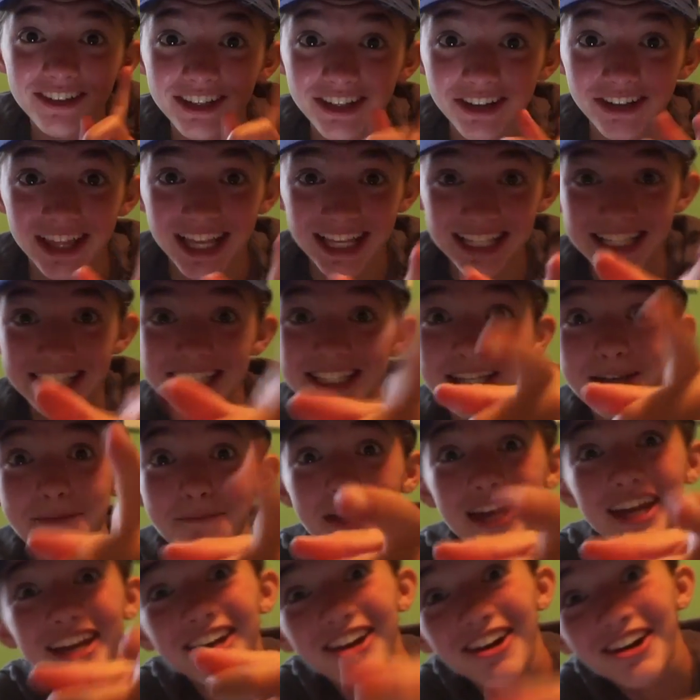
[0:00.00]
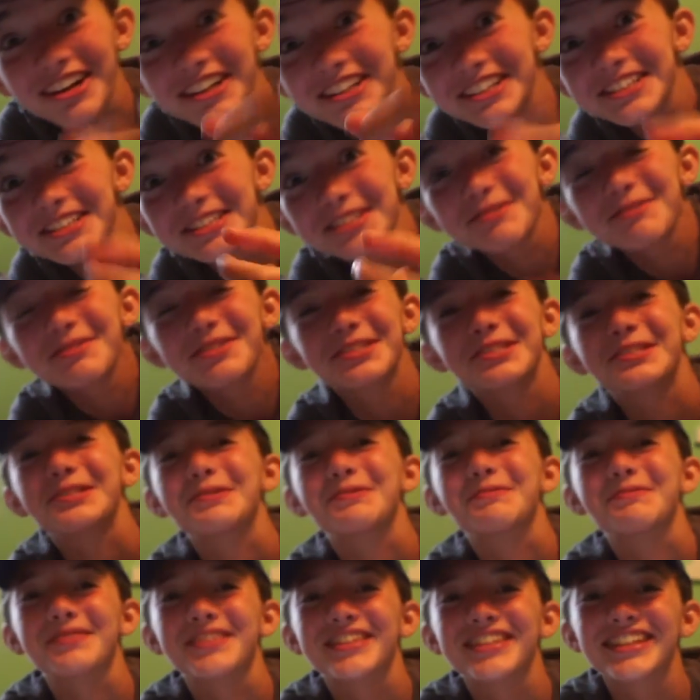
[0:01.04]
Hear that, Disney? Make Cars soon,
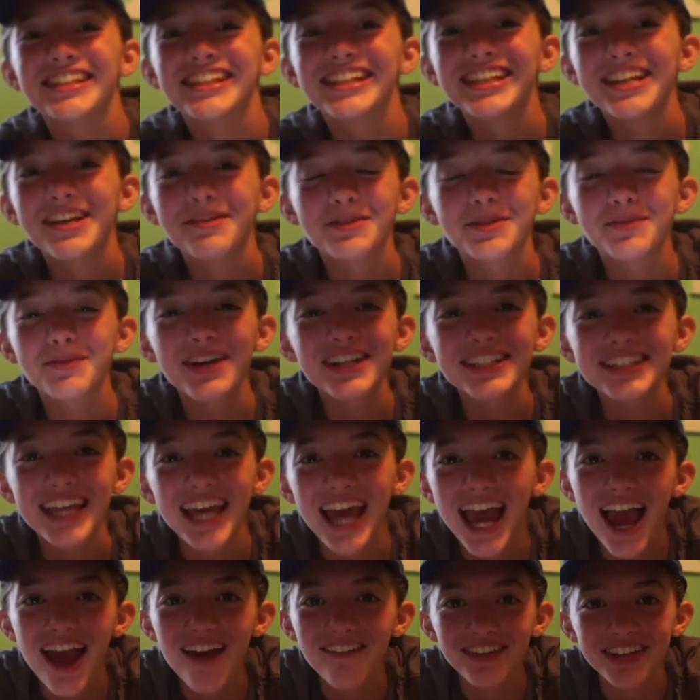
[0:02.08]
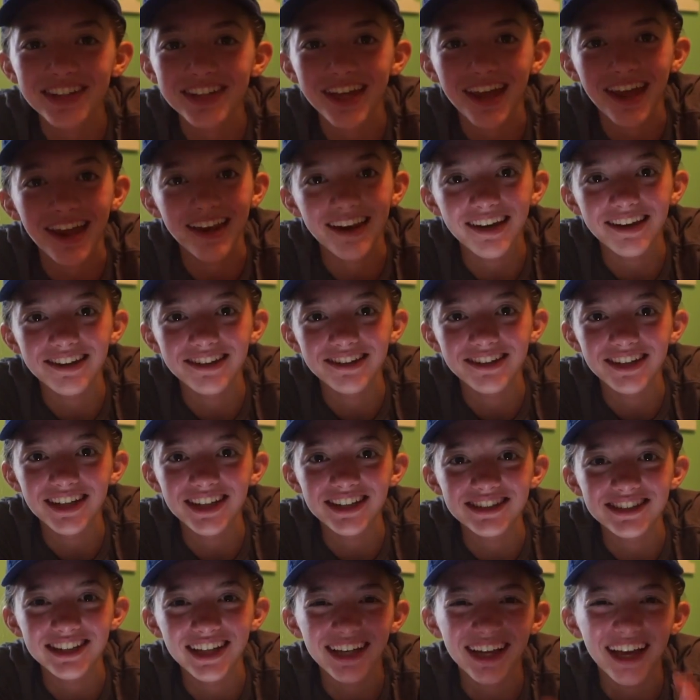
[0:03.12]
zooms. Surprised they haven't yet,
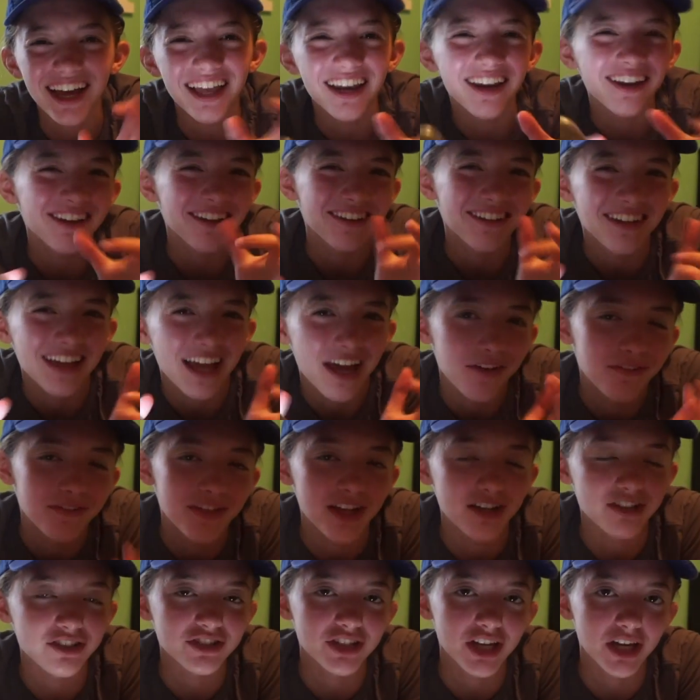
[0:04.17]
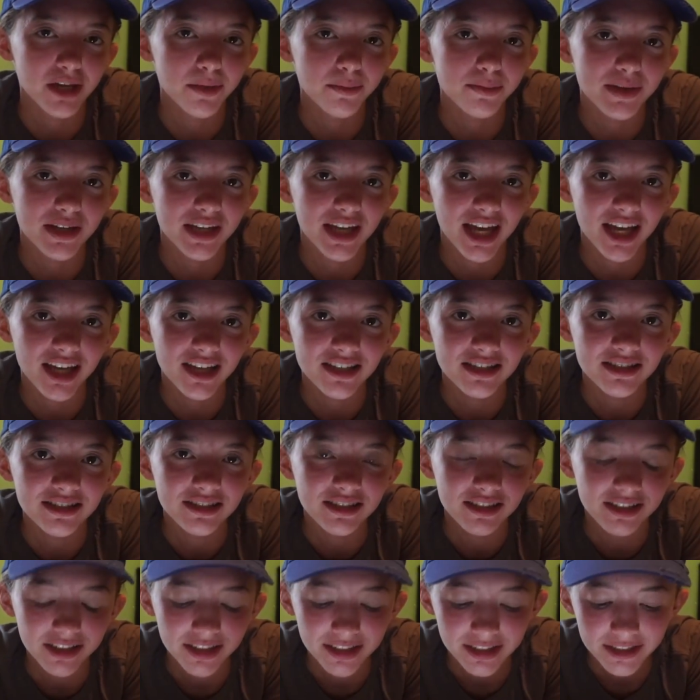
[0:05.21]
because they kind of have that shape, I guess.
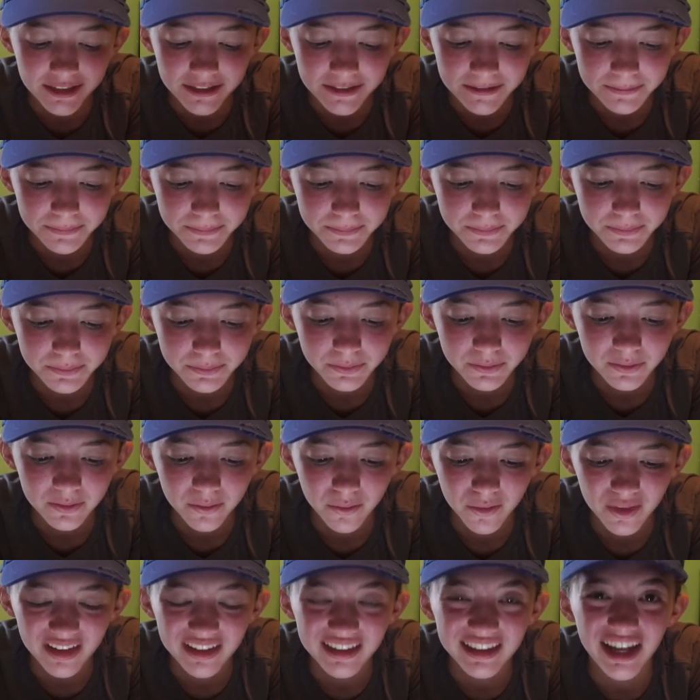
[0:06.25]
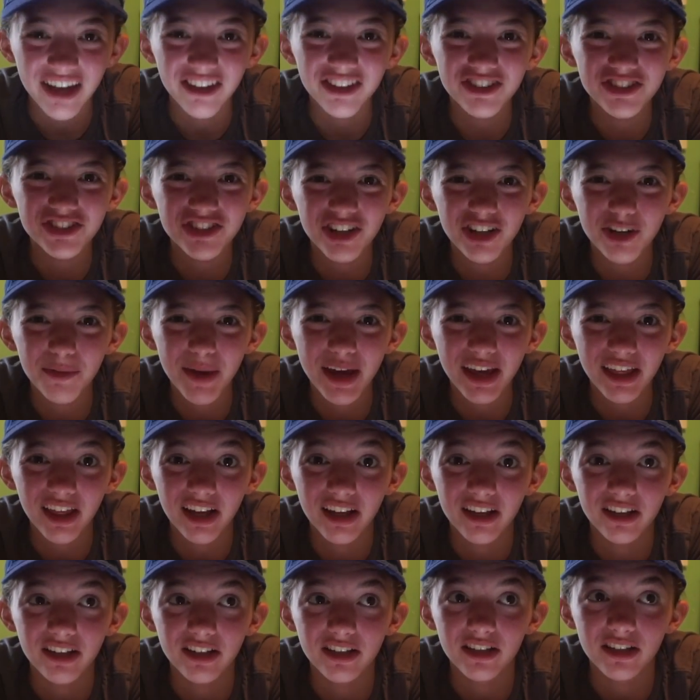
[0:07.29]
Now they're starting to make,
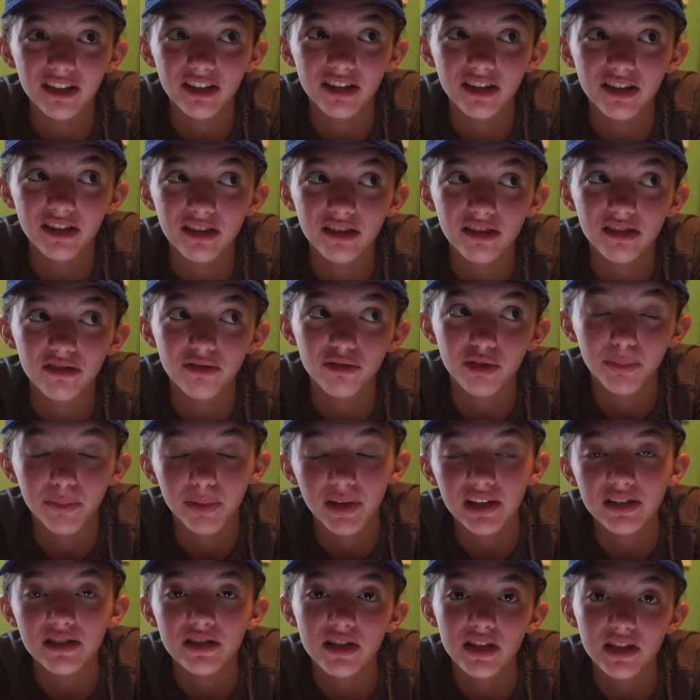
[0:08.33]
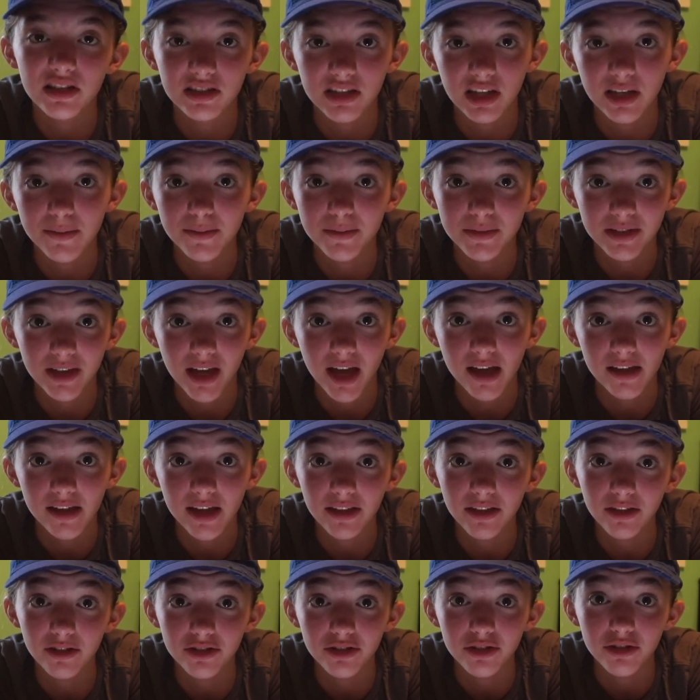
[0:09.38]
like, repeats of the same set.
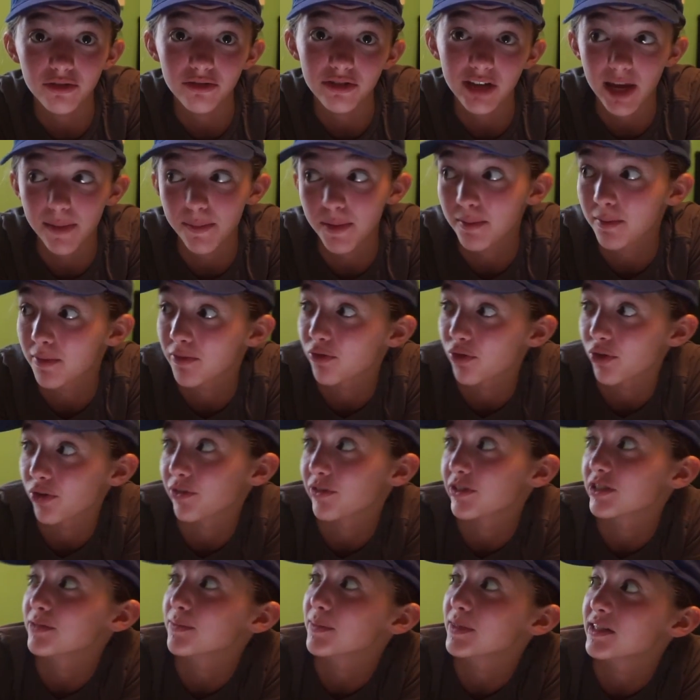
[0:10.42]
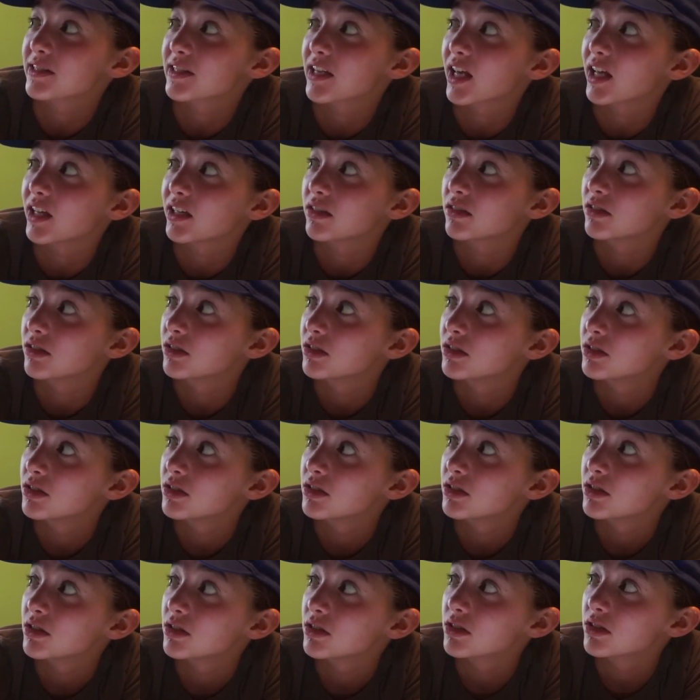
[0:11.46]
Like, there's a new Nightmare Before Christmas set
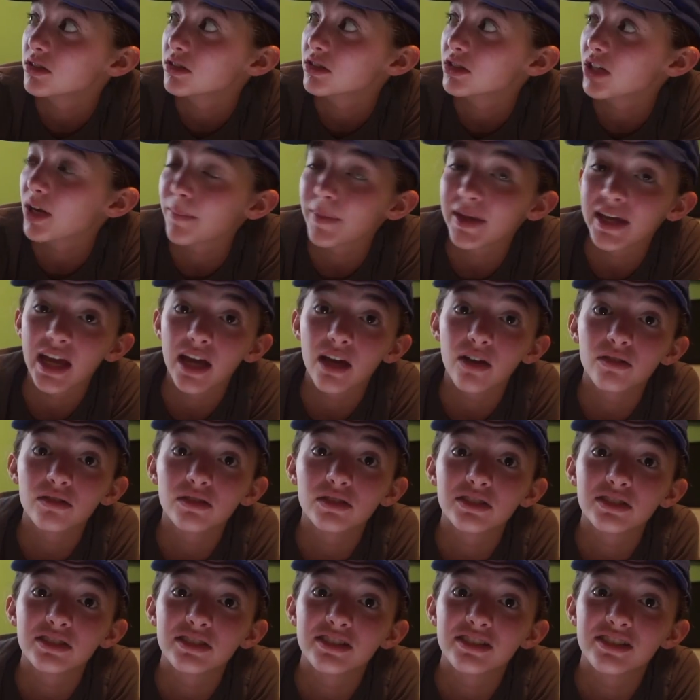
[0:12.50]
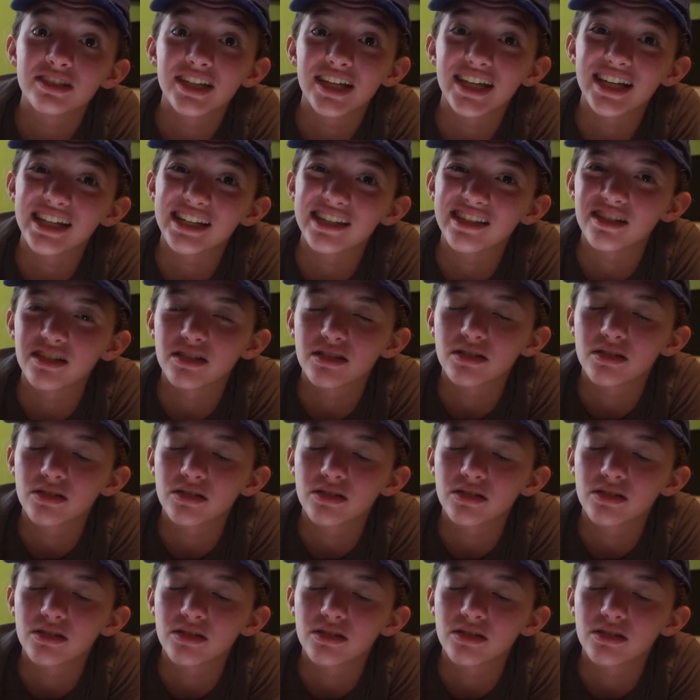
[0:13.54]
coming out, and